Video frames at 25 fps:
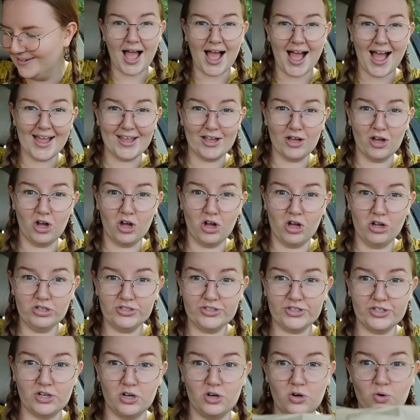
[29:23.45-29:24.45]
I
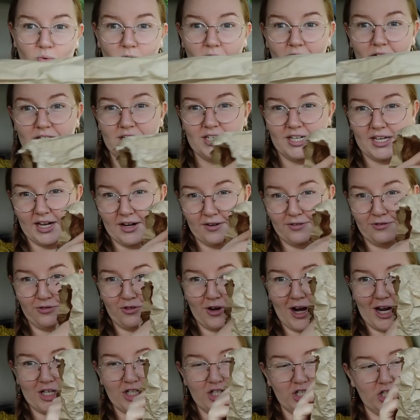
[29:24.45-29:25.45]
also wanted to get a
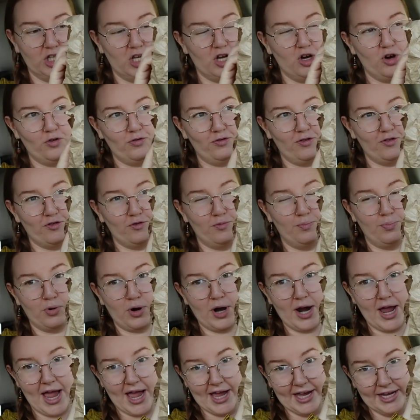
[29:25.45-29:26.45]
fresh loaf of
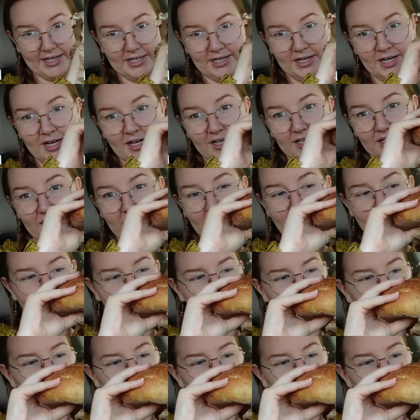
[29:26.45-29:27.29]
bread, not